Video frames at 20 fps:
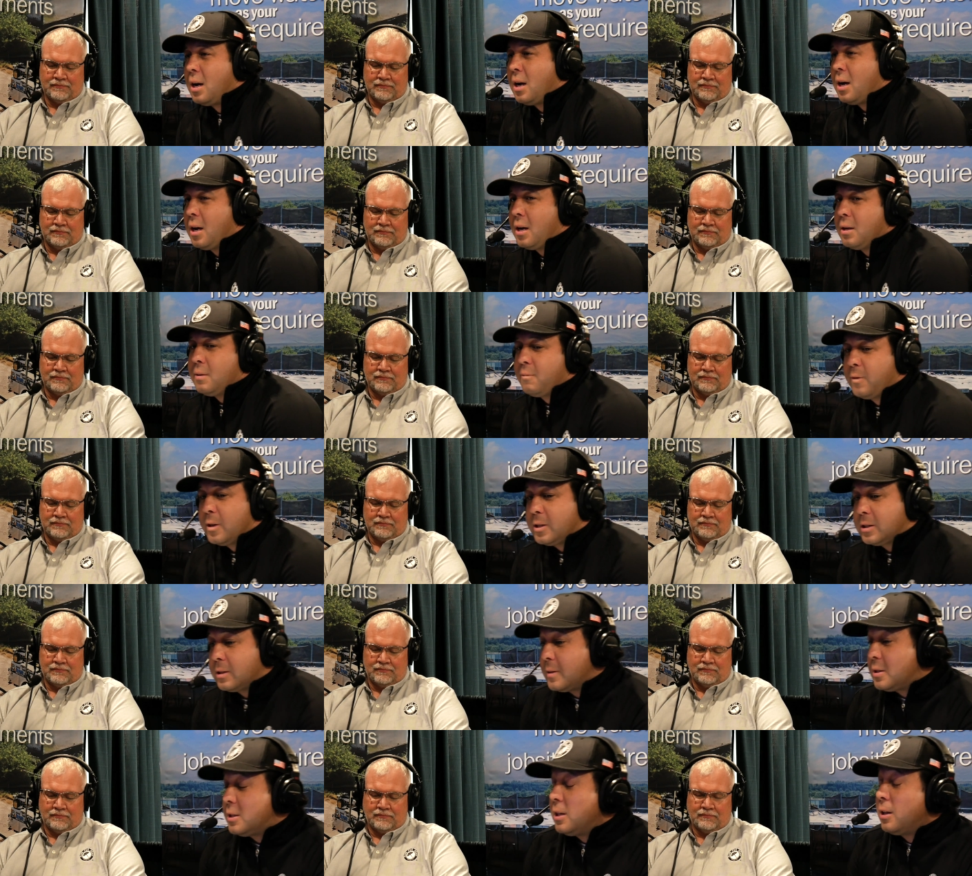Speaker 1: uh,
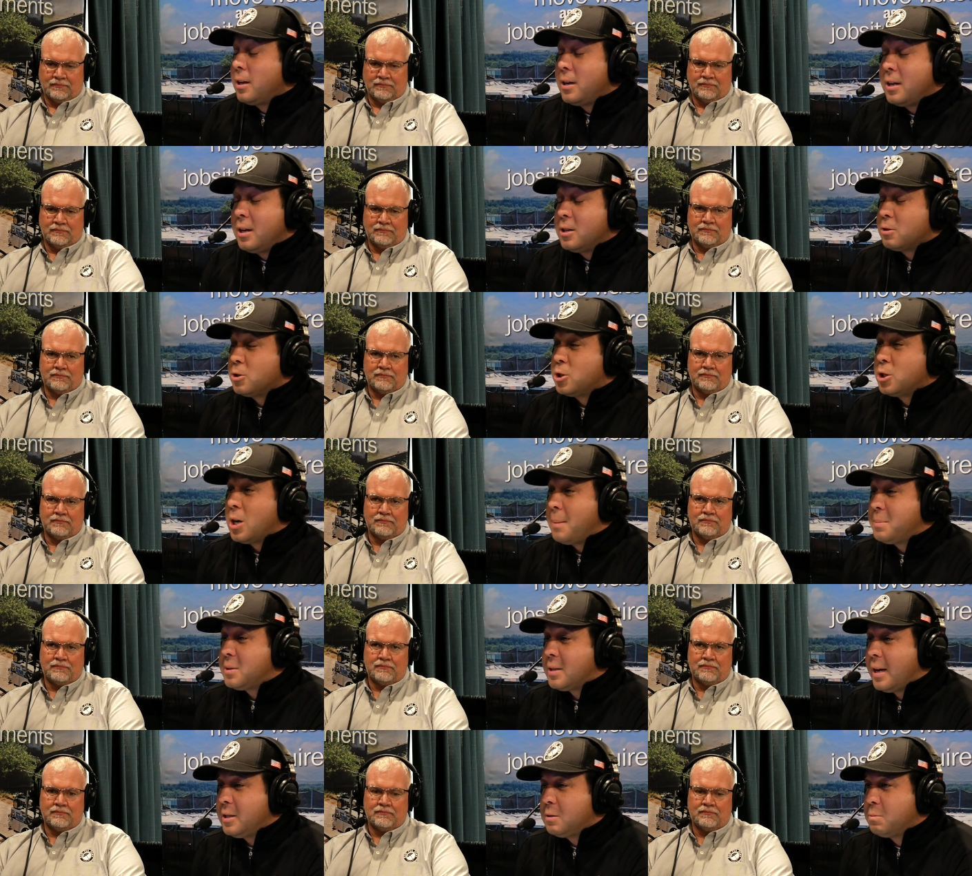fixed facilities or
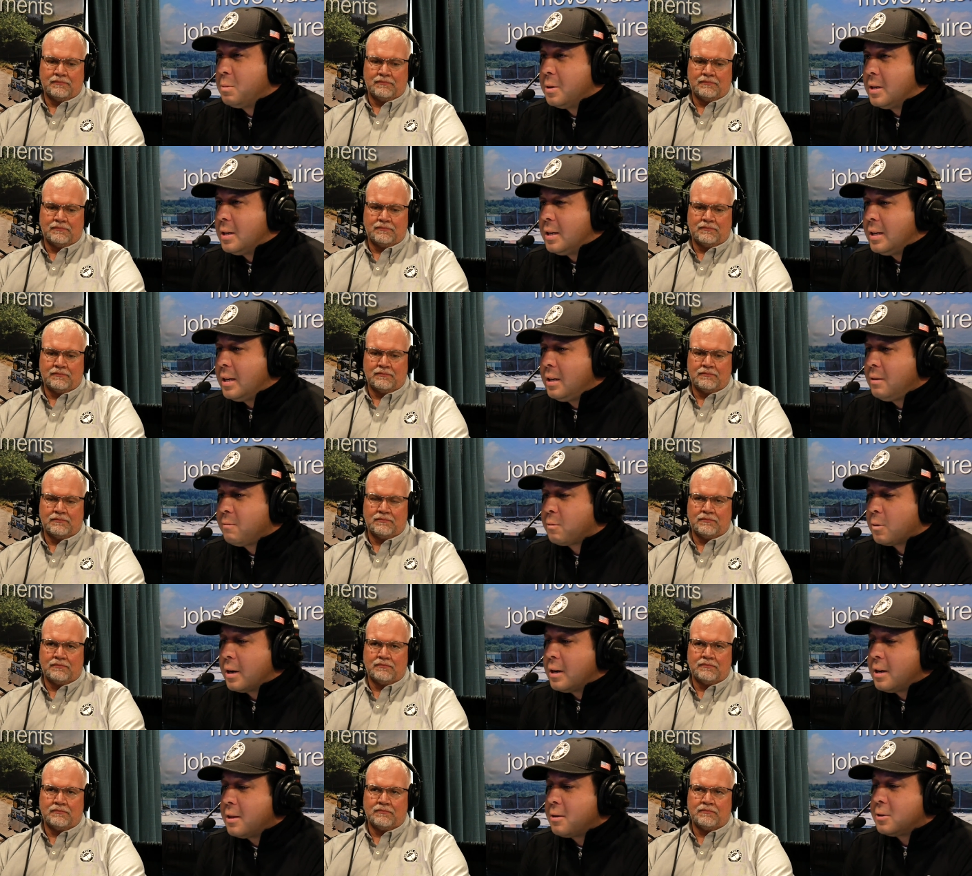job sites would need
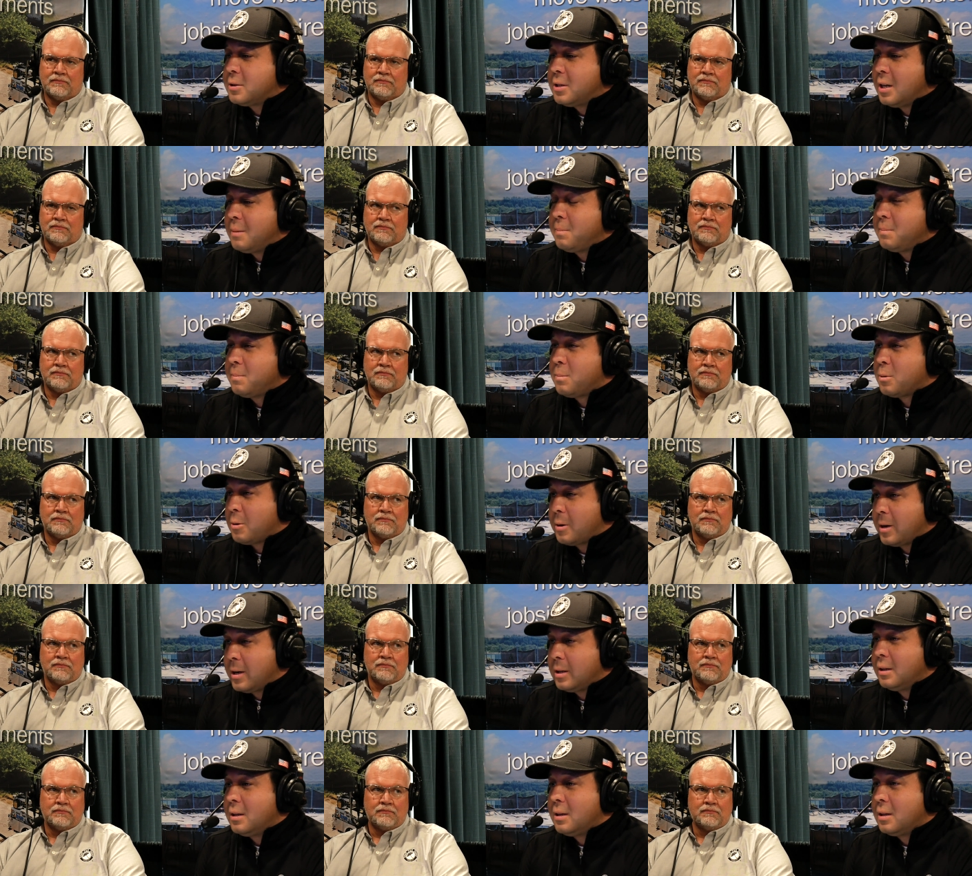for any of their
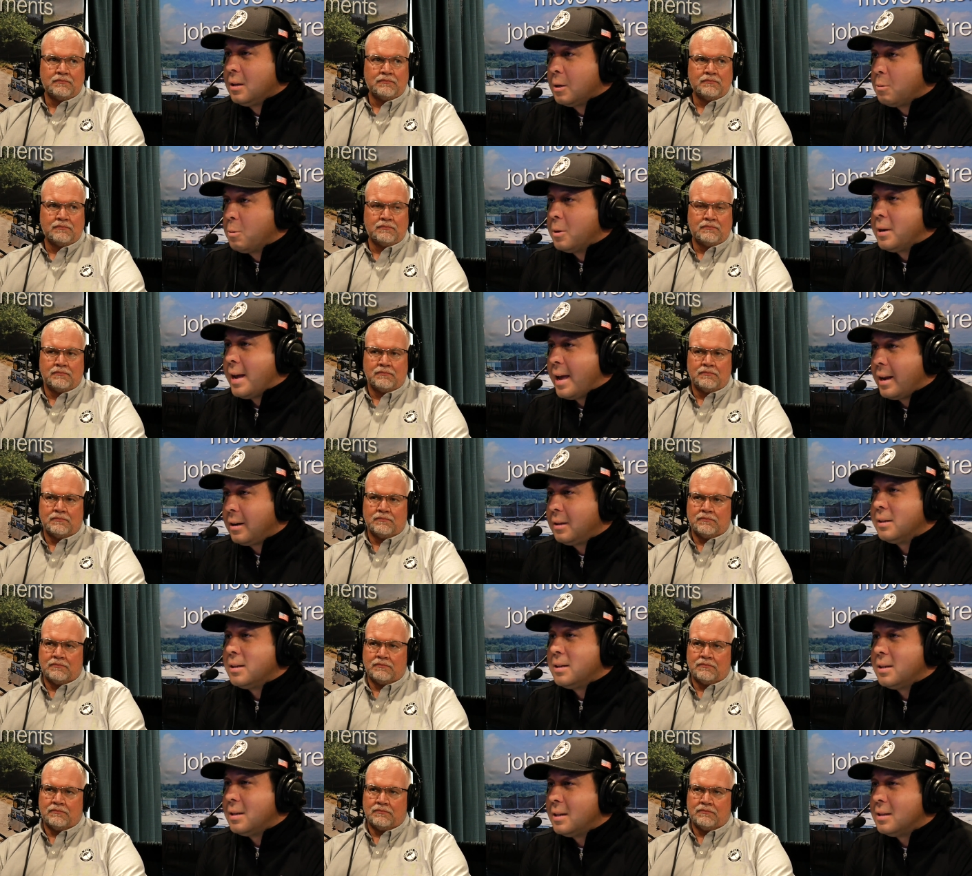temporary li- liquid
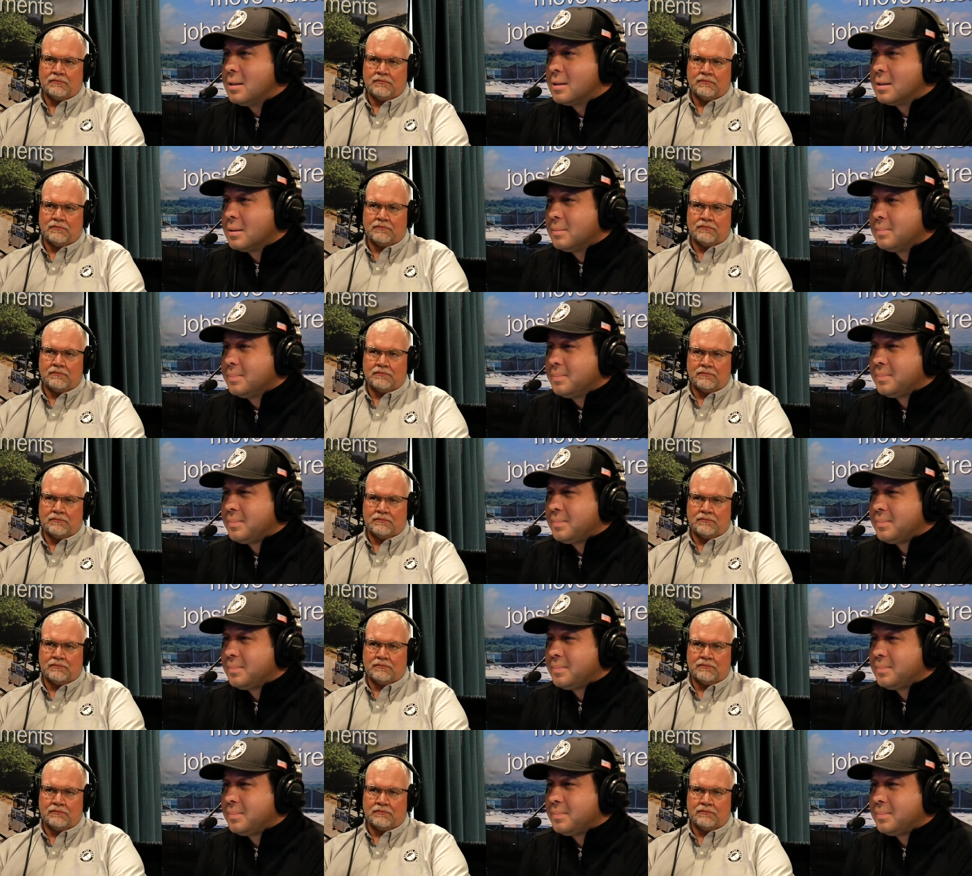handling needs.